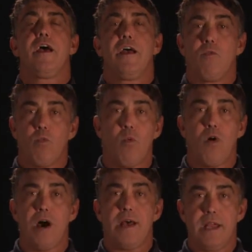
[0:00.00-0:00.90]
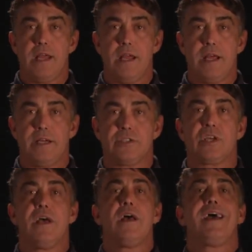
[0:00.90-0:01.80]
and one is
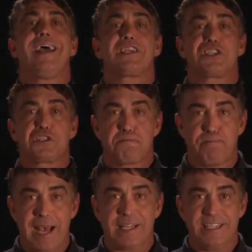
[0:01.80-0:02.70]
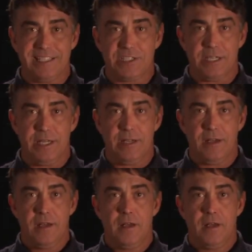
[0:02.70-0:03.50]
expectancy.